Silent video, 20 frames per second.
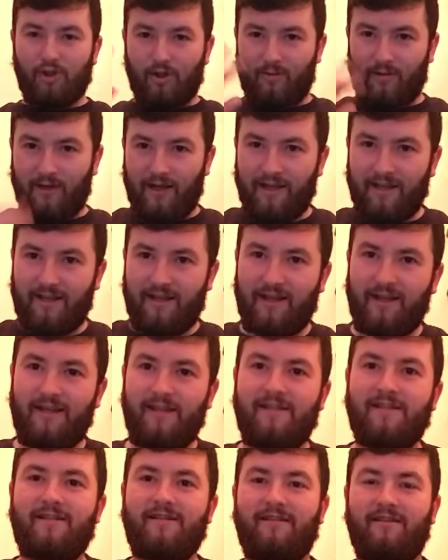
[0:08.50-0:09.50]
hi
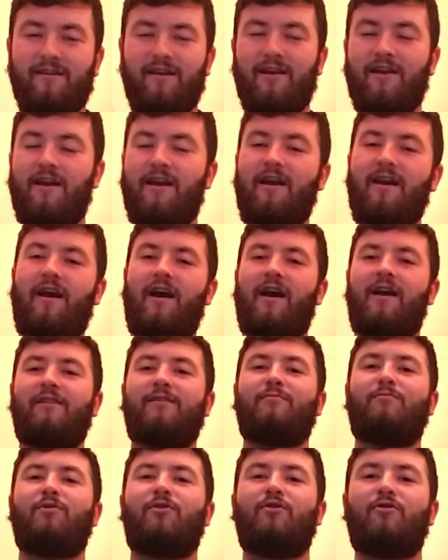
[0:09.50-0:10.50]
guys, hiya,
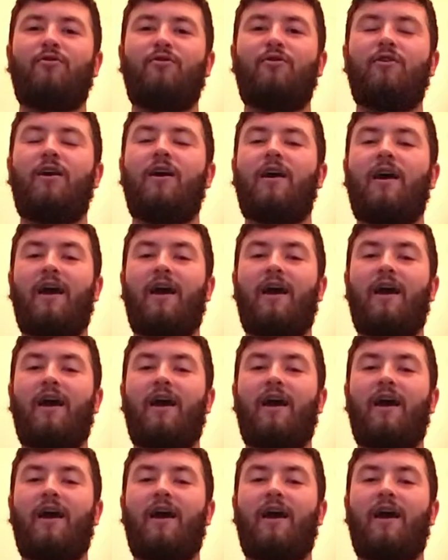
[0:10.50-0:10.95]
Adam here,